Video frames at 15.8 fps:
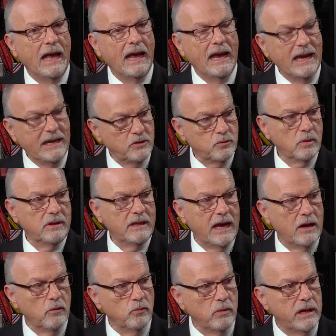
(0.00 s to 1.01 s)
He's run
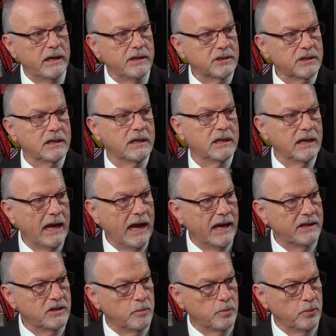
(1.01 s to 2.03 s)
that risk
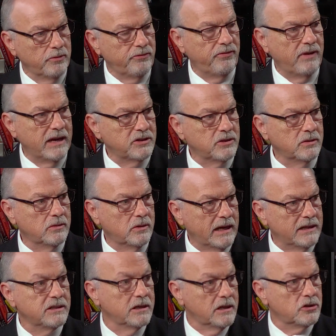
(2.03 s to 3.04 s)
as a professional,
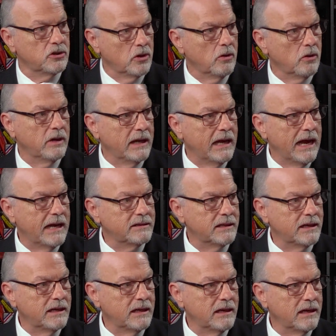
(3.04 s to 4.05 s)
as an attorney,
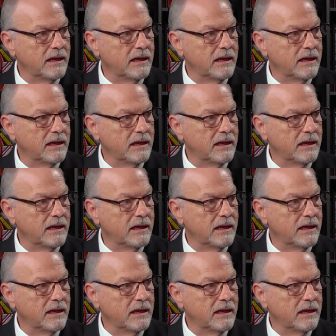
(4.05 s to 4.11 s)
hasn't he?